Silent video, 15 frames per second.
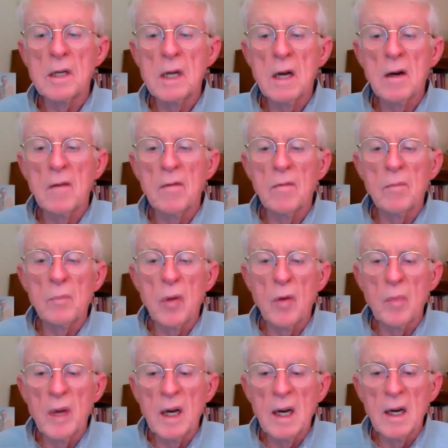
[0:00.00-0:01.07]
of
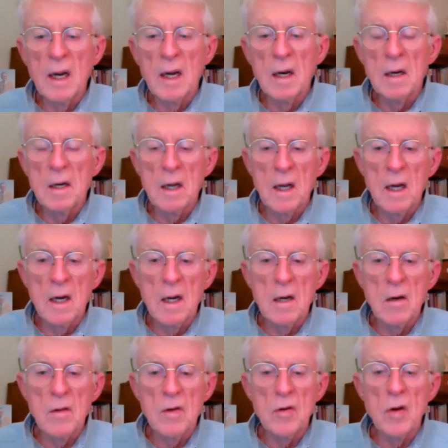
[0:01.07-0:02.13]
permitting it to get
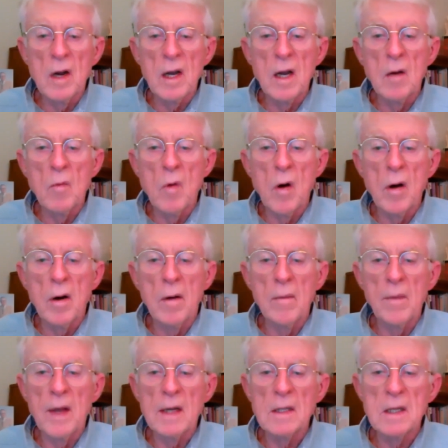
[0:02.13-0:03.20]
into the drinking water.
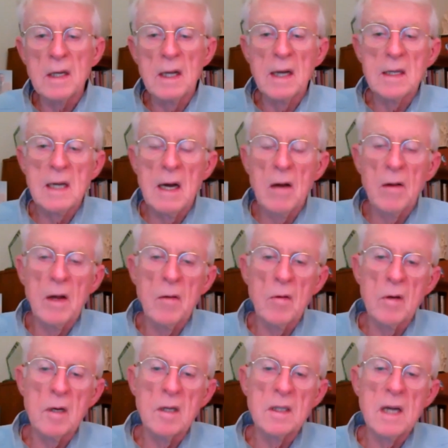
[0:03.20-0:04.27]
That's how they were
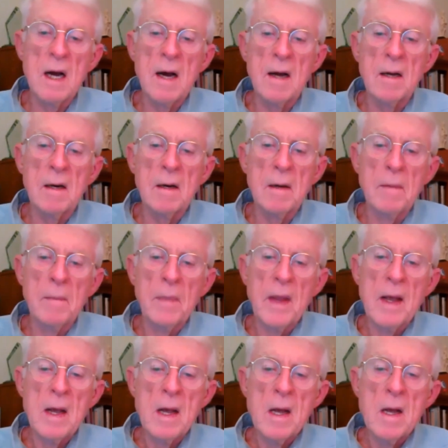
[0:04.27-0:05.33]
designed.
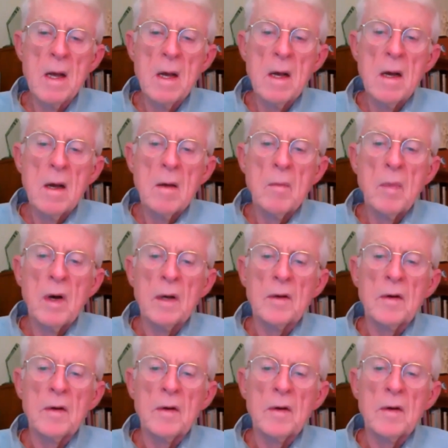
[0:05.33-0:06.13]
But